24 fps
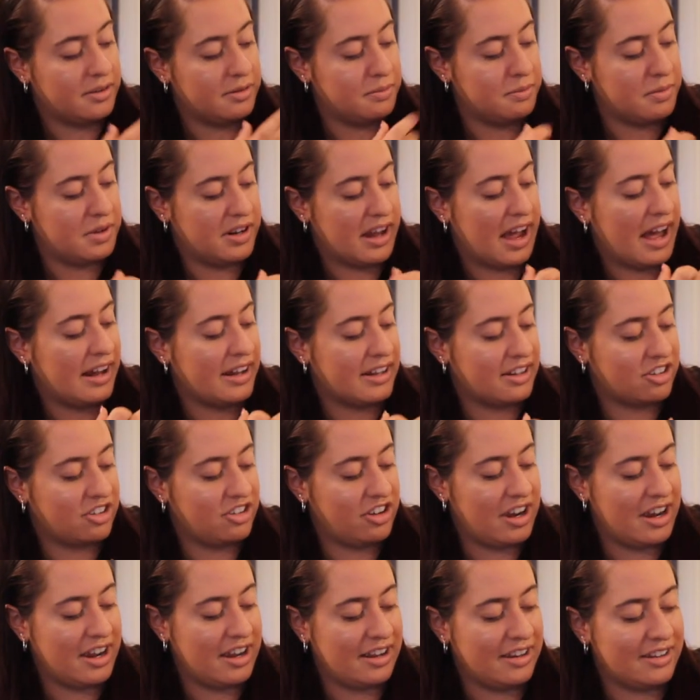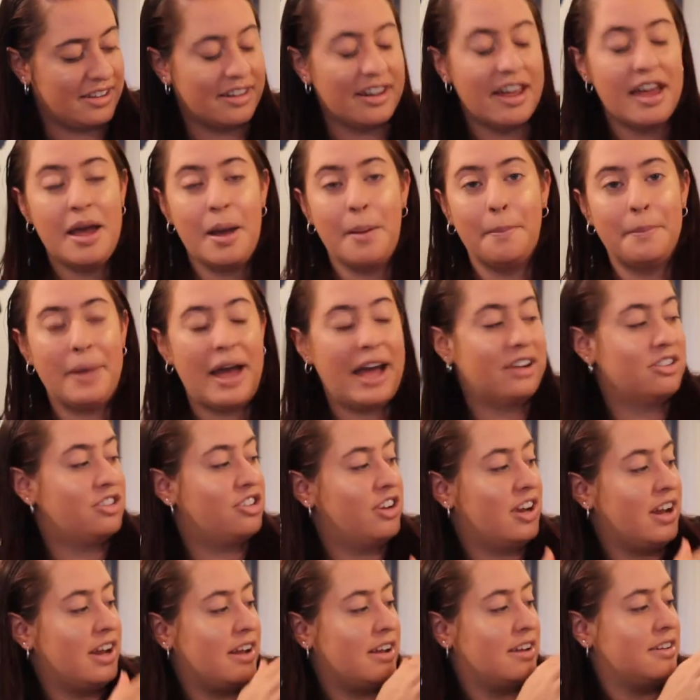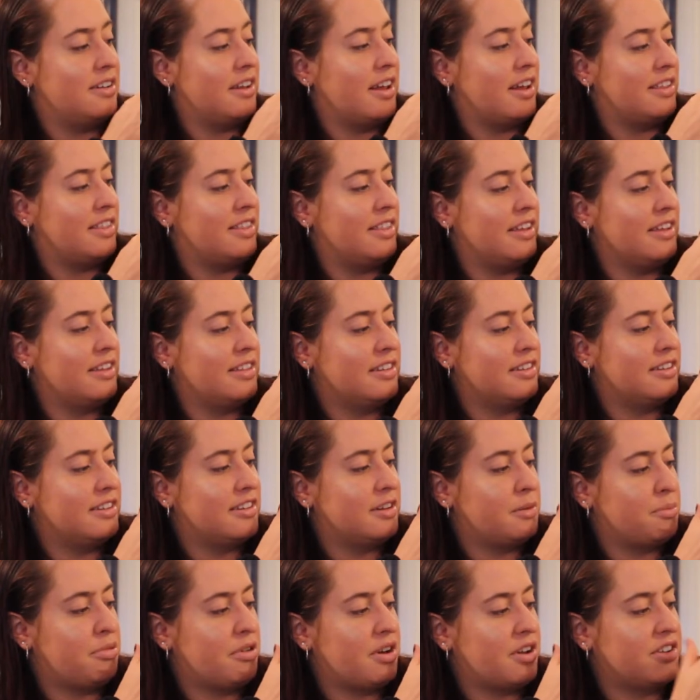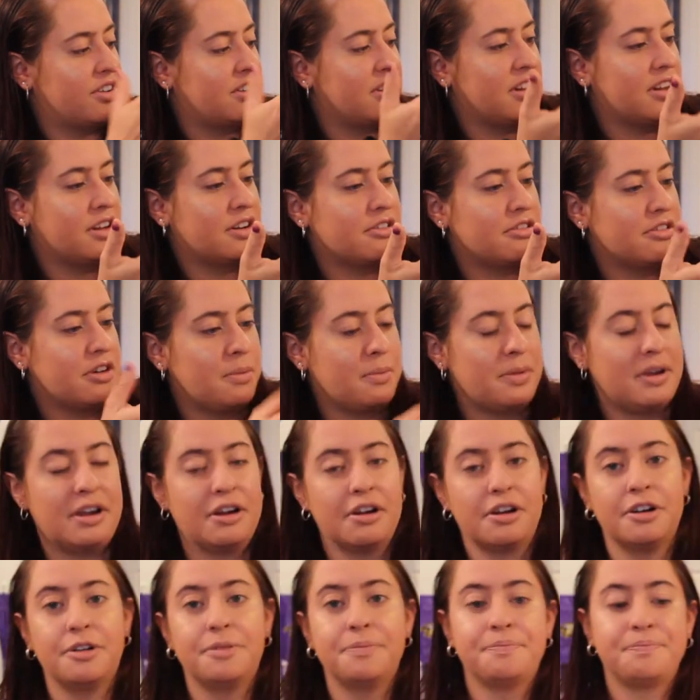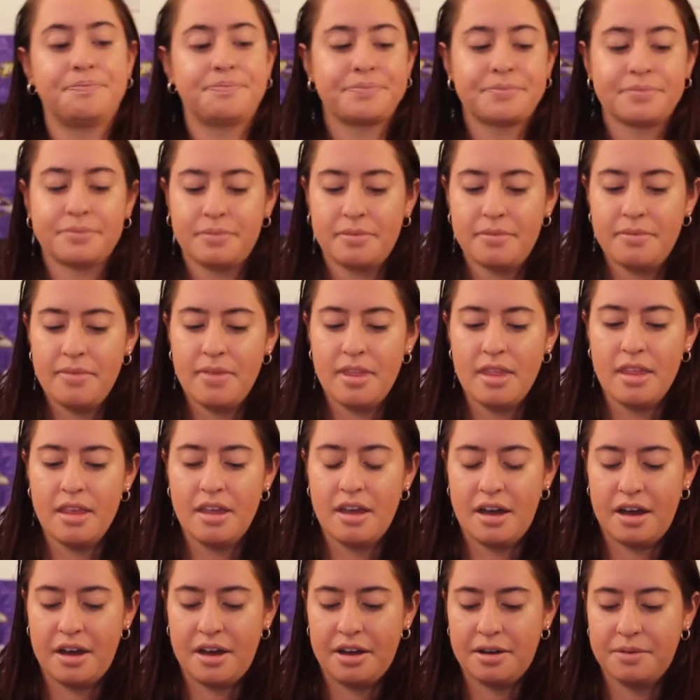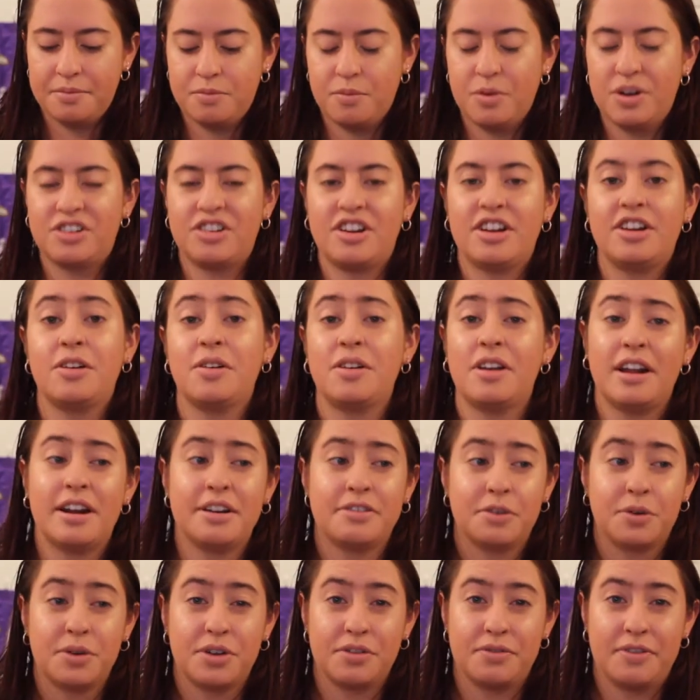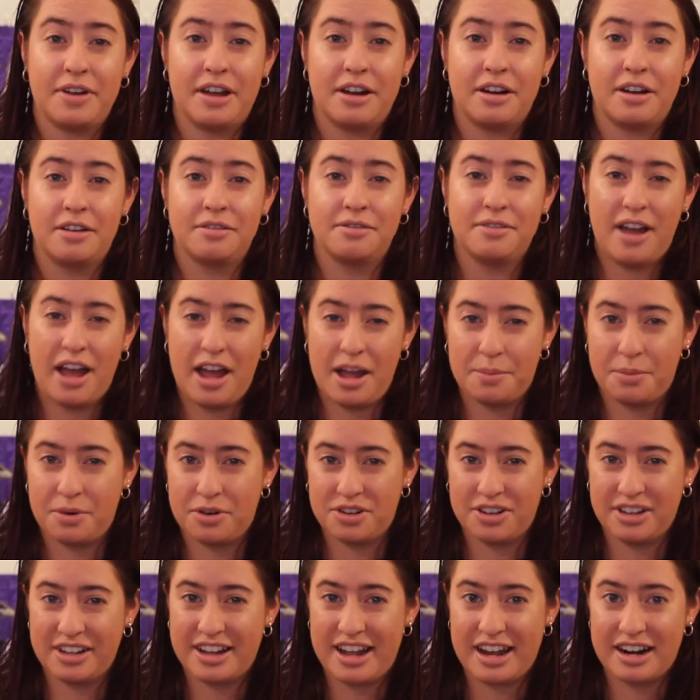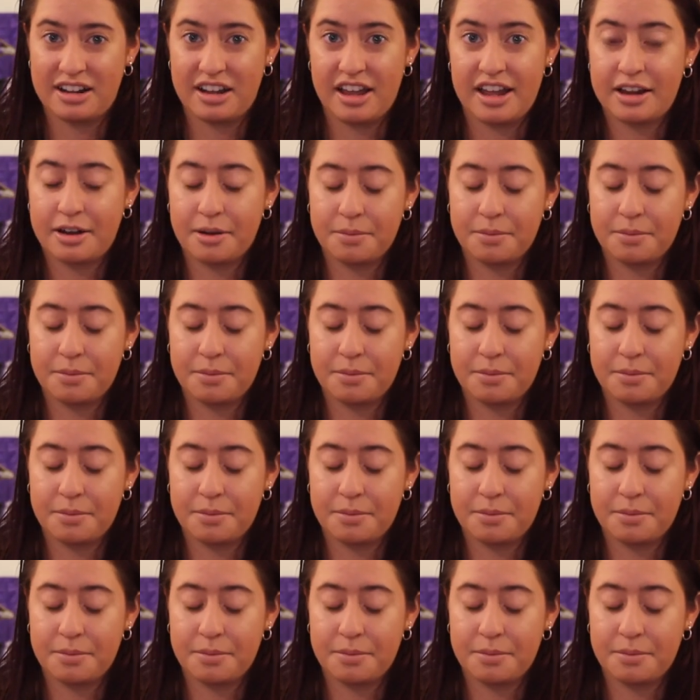metallic shades, matte shades. I think this is a pressed glitter up here. Which I know not everyone's a fan of. I personally kind of like